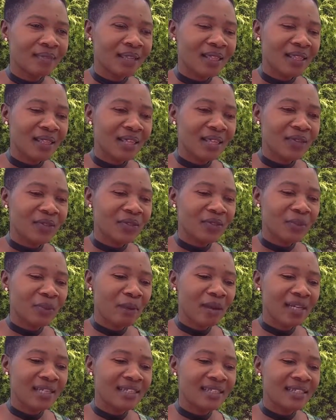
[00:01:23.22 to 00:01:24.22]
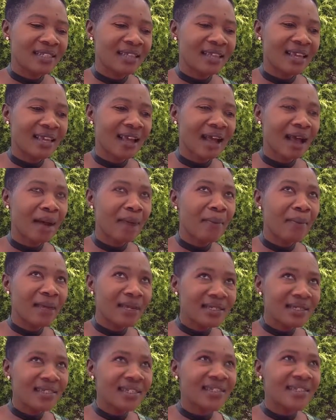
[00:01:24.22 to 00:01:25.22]
Thank you so much. The
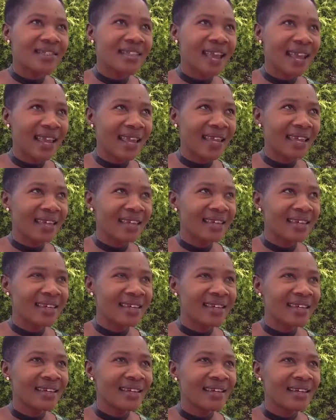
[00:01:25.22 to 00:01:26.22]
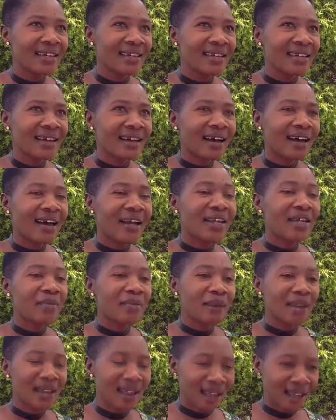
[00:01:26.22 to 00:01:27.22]
happiest day in
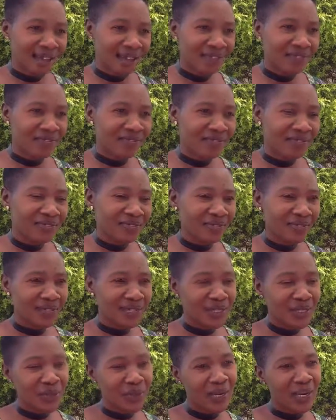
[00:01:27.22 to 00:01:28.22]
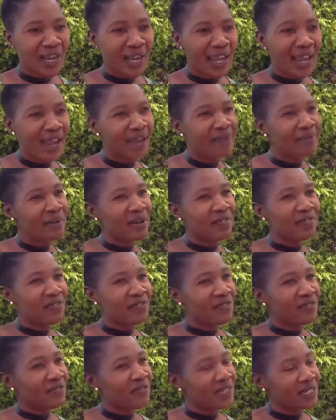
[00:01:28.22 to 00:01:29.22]
my life, it's when I had my
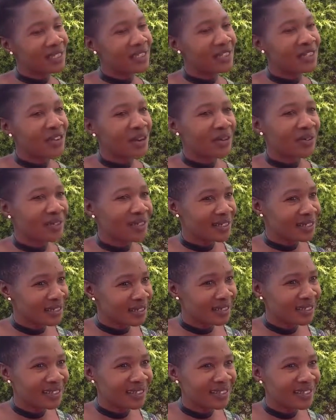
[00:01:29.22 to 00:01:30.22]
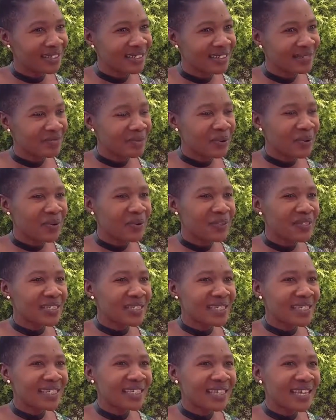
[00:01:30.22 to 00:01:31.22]
first child,
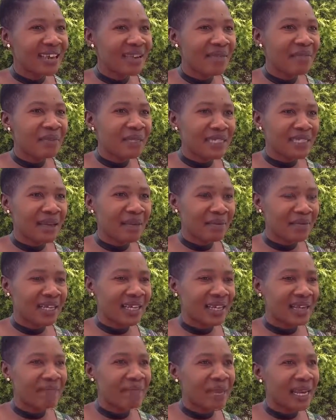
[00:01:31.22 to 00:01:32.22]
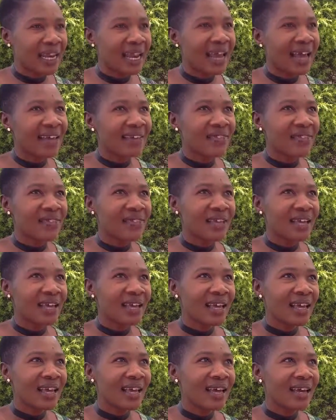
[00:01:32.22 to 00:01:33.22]
because it gave me something in my life,
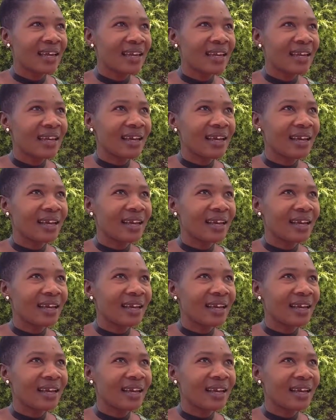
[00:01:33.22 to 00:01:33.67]
and